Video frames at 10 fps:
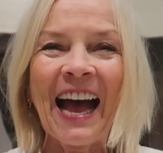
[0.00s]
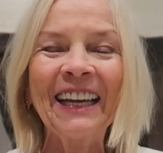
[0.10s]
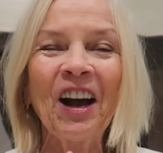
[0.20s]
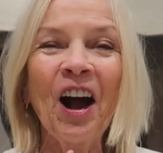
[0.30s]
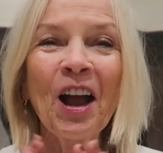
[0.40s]

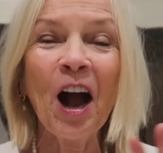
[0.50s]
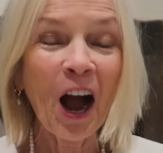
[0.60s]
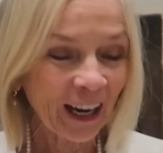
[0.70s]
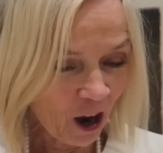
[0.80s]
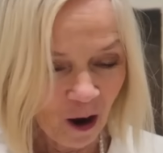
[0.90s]
And
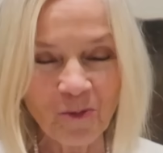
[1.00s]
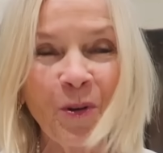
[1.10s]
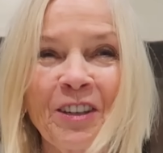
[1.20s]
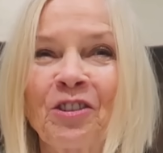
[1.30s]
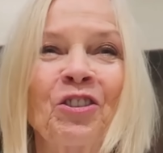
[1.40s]
I, I can't
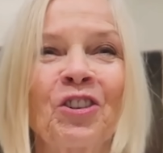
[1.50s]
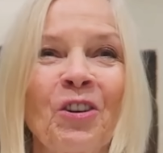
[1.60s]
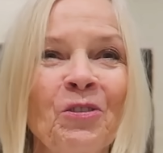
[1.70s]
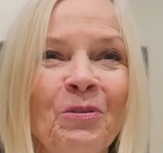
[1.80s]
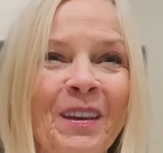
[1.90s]
wait to
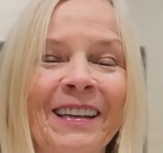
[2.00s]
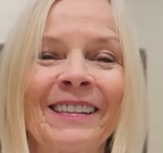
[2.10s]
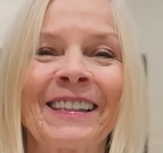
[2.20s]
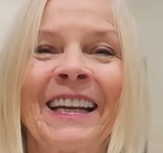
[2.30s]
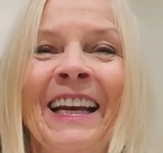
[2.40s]
show you
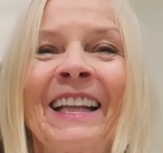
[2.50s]
this.